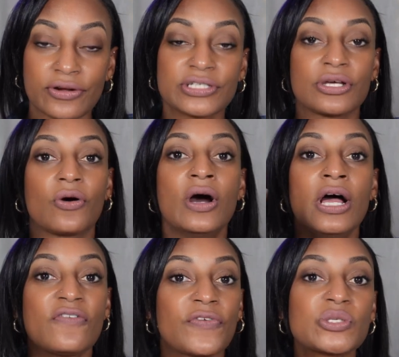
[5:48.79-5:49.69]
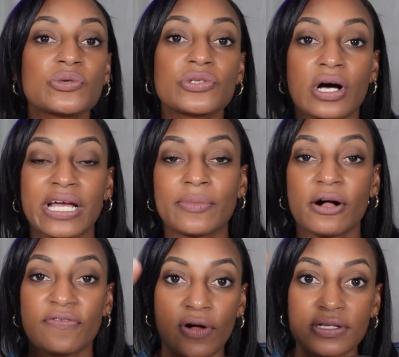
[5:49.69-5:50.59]
So first we were talking
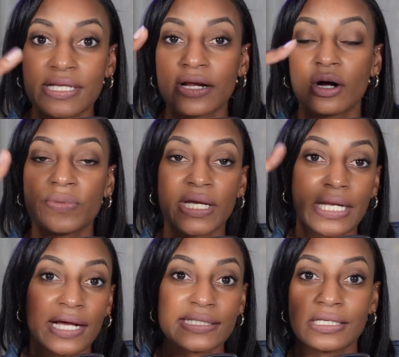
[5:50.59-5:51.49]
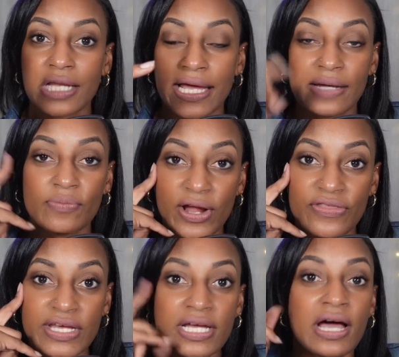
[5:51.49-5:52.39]
about falsetto being nice and light and
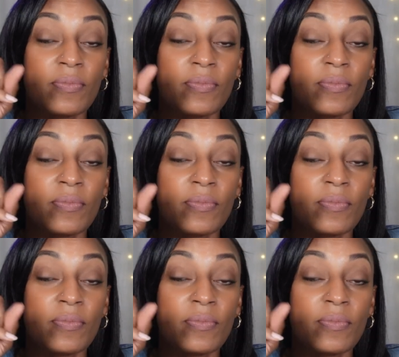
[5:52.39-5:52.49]
breathy,